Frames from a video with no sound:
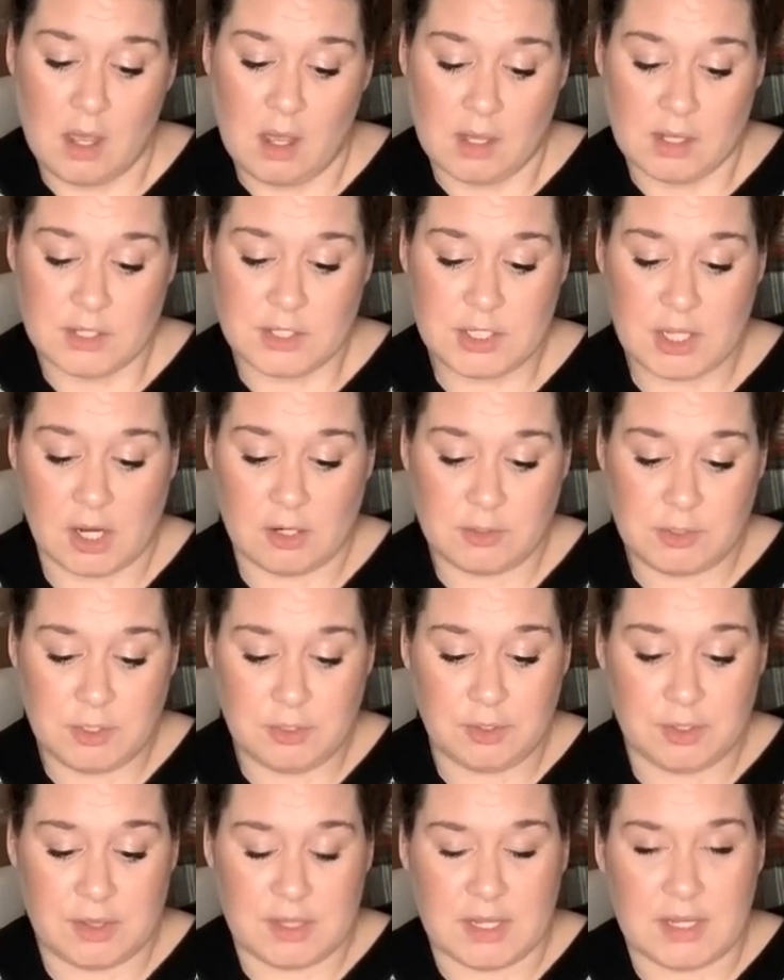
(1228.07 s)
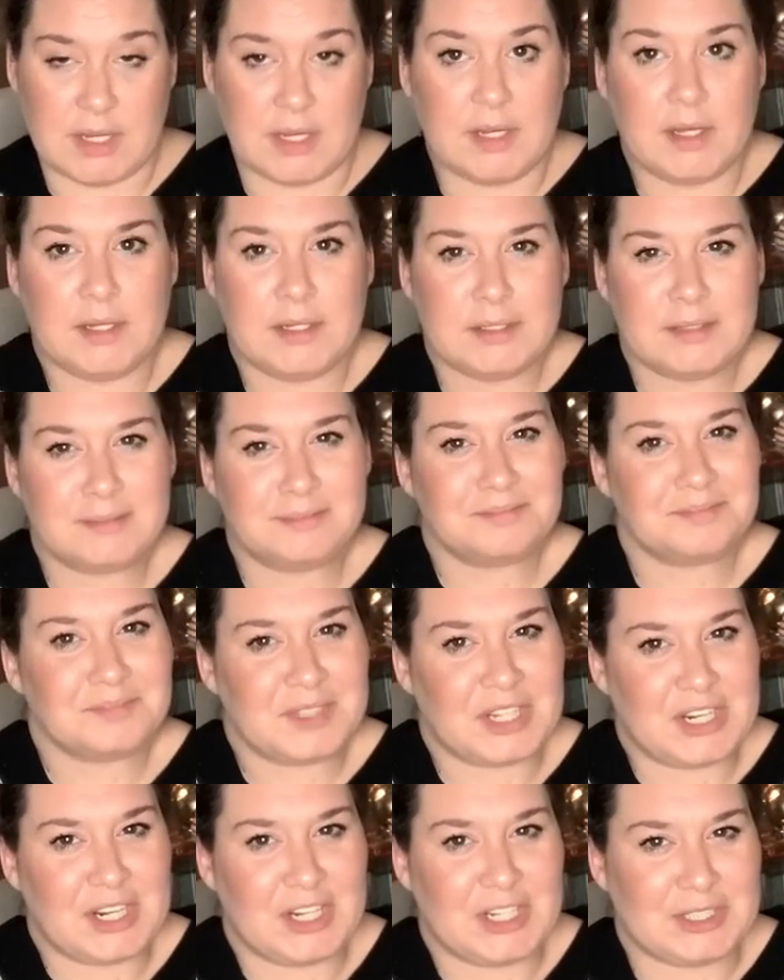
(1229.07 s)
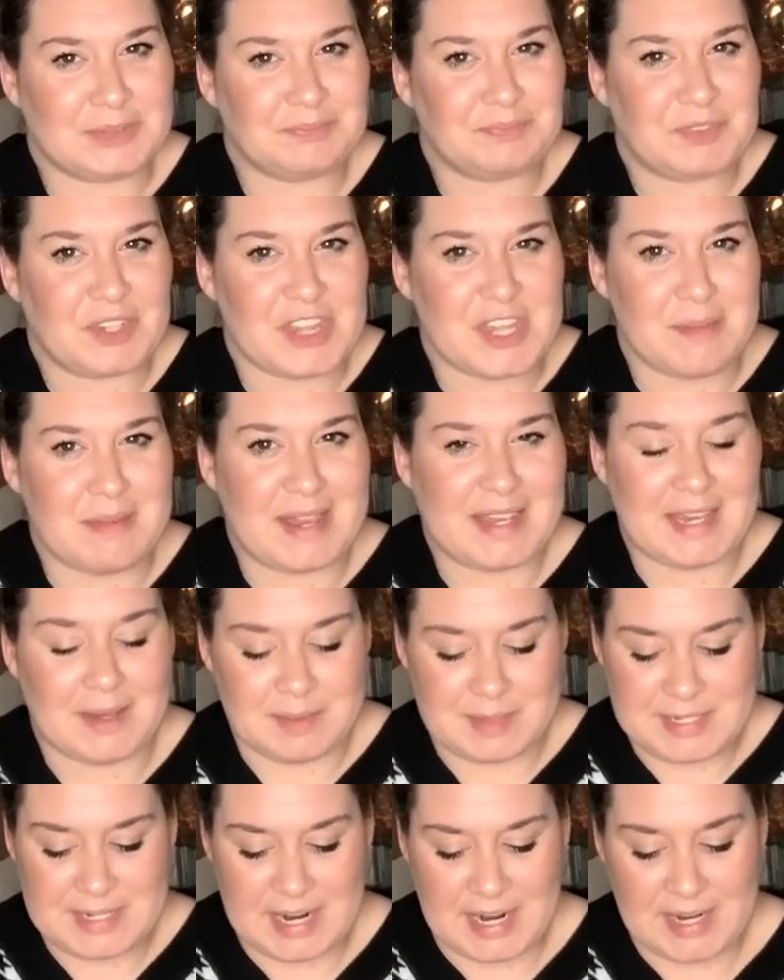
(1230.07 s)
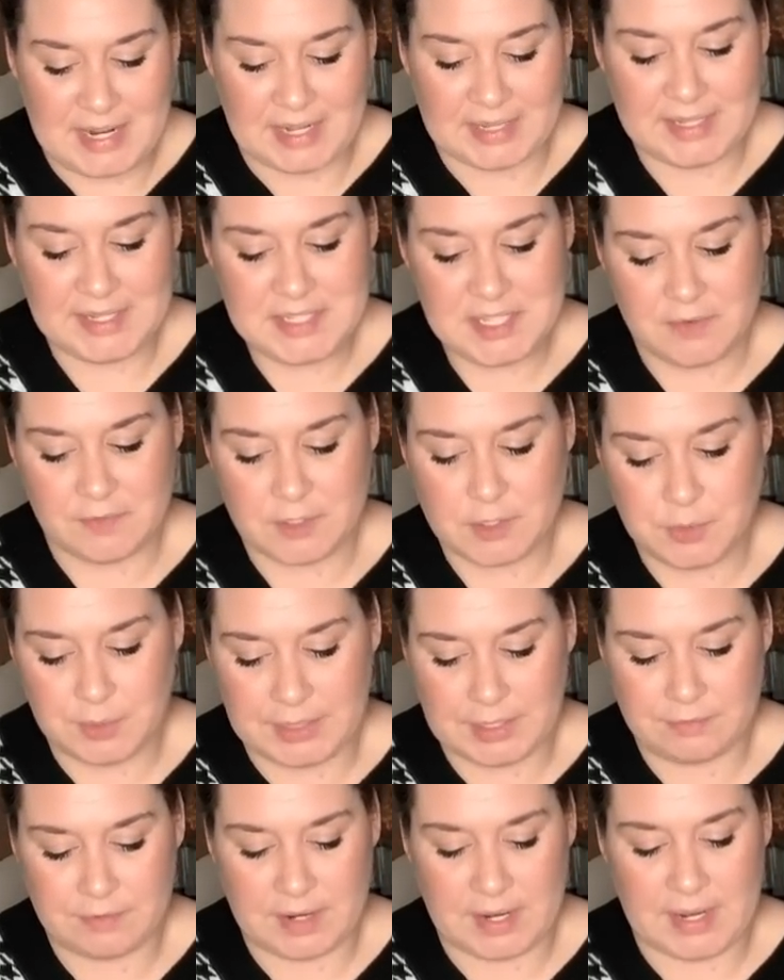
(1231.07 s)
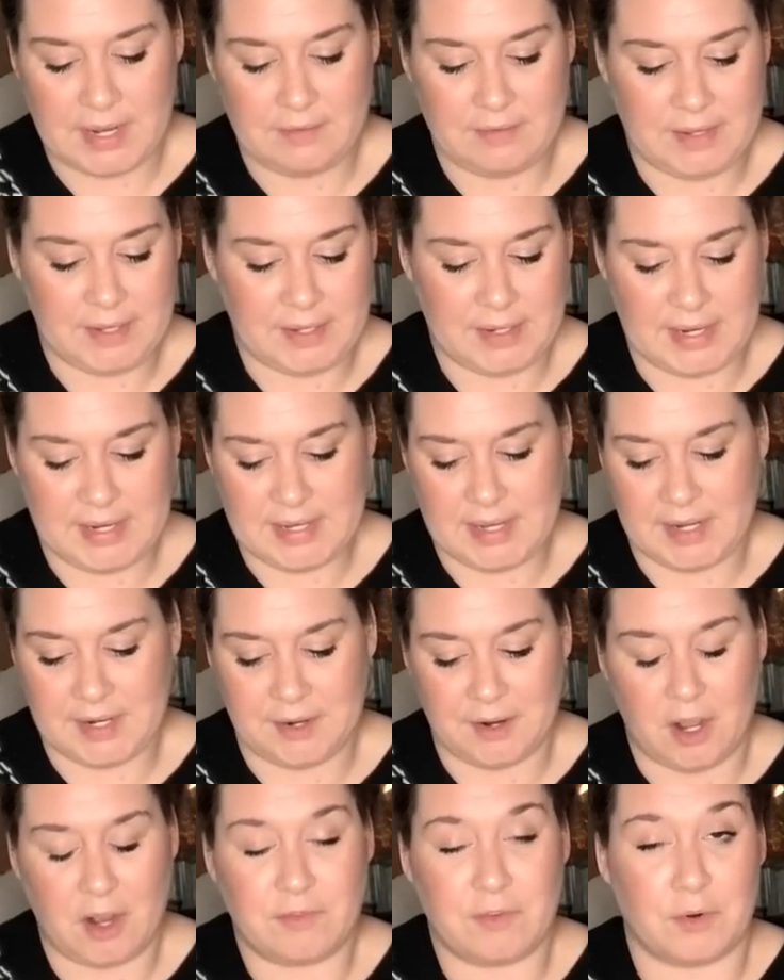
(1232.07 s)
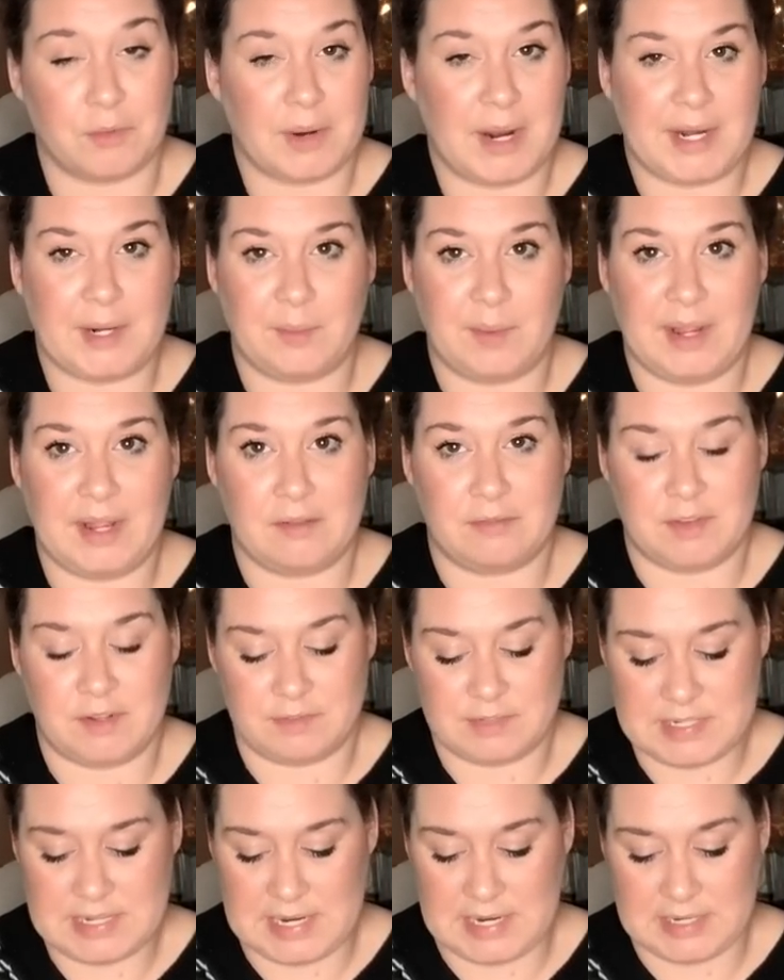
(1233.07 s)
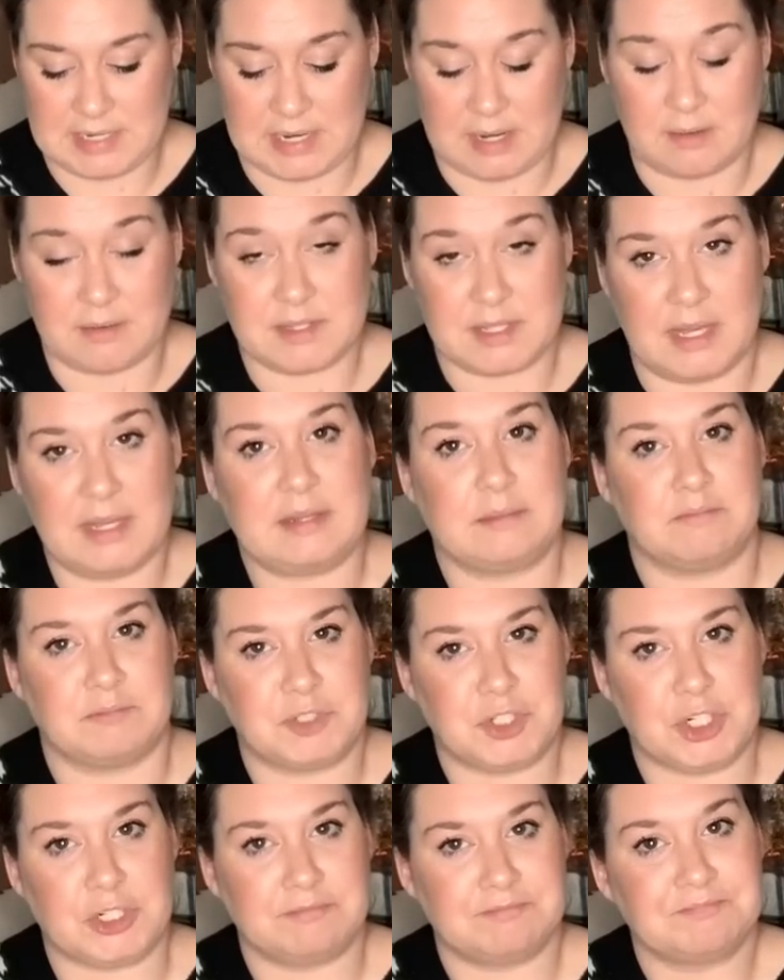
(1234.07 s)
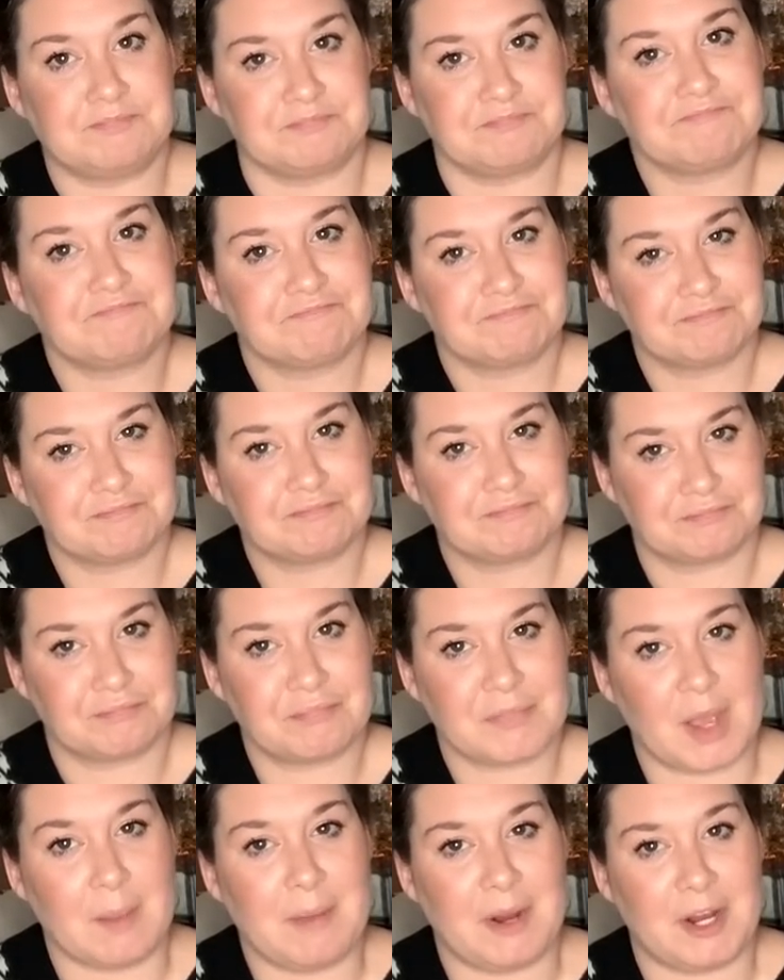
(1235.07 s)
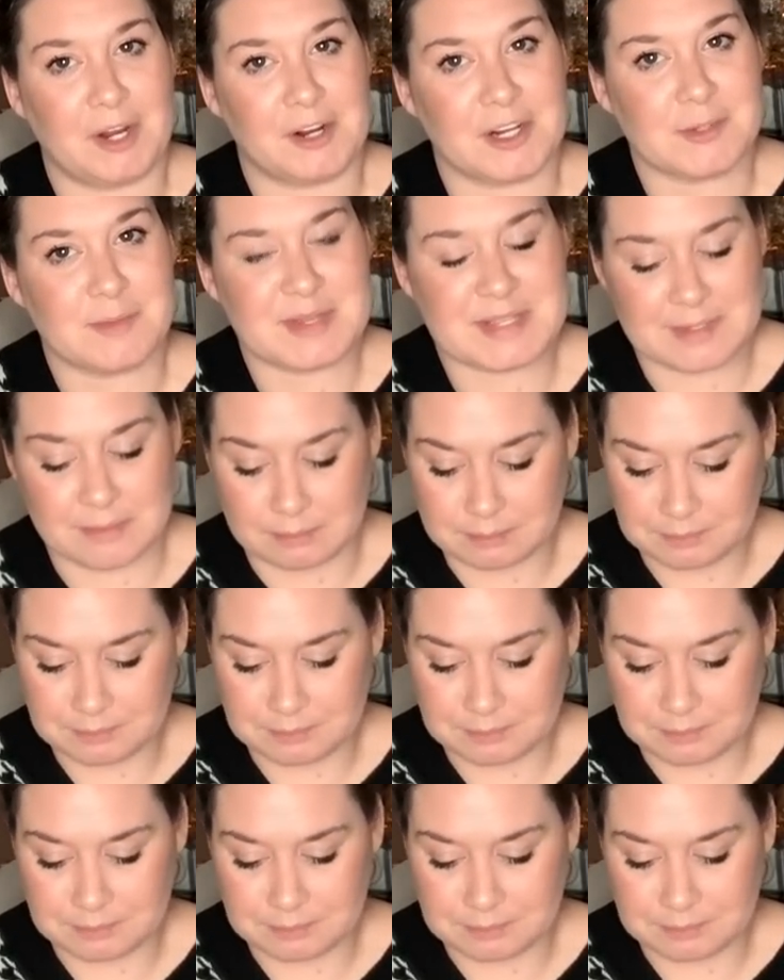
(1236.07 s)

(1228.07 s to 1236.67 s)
so due to the, you know, the makeup stain, I listed for 25 and I got an offer right away at 15 and I was like, sure, Merry Christmas.